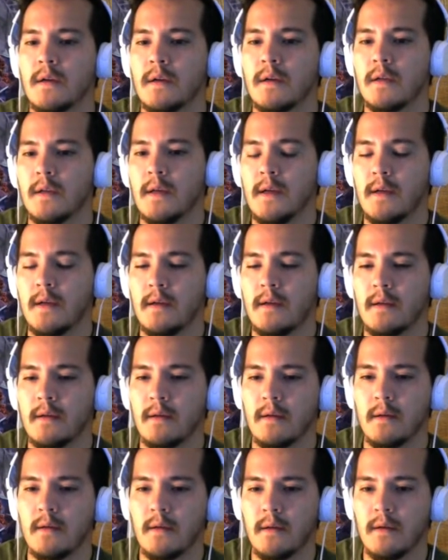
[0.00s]
Okay.
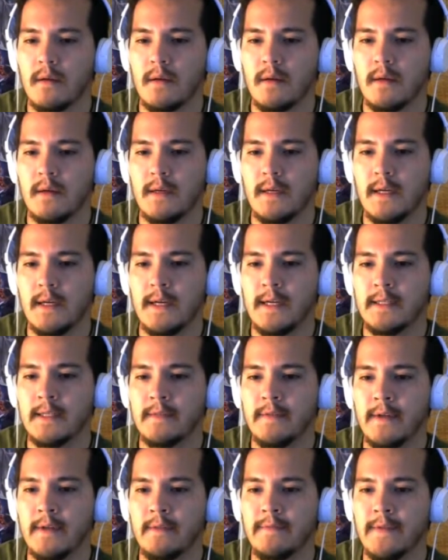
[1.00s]

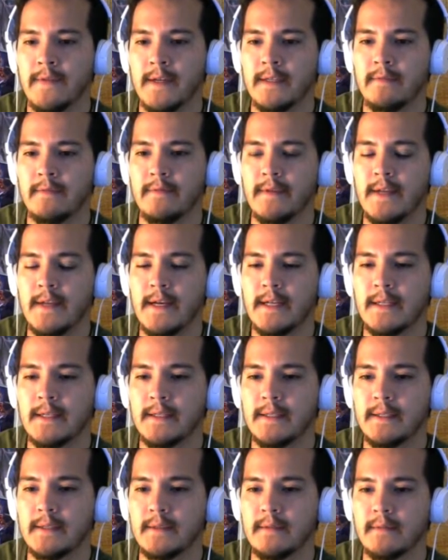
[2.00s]
Activate effect of
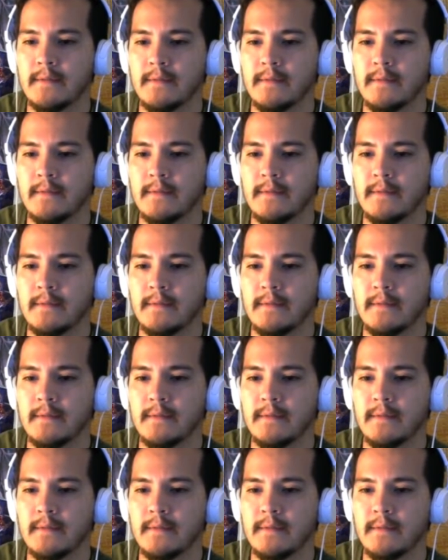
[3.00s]
Nest.